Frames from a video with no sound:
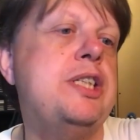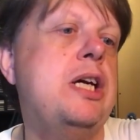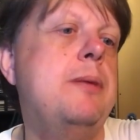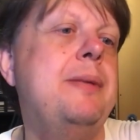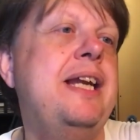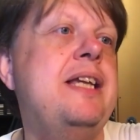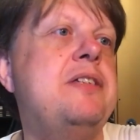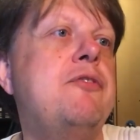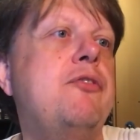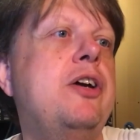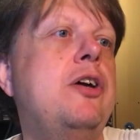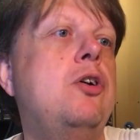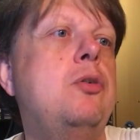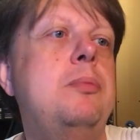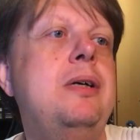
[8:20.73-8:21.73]
Terminator
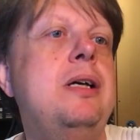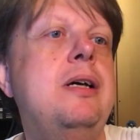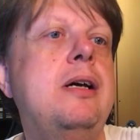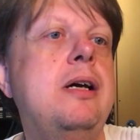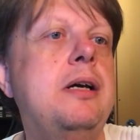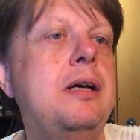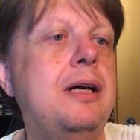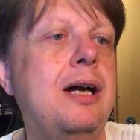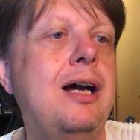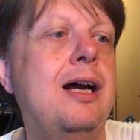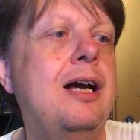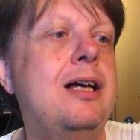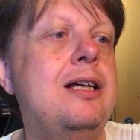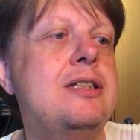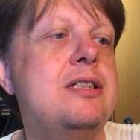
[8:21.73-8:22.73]
film.
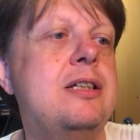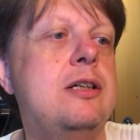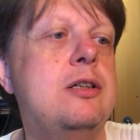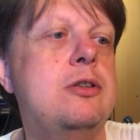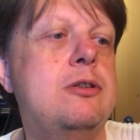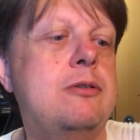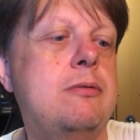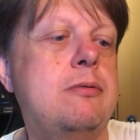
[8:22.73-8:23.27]
Uh, so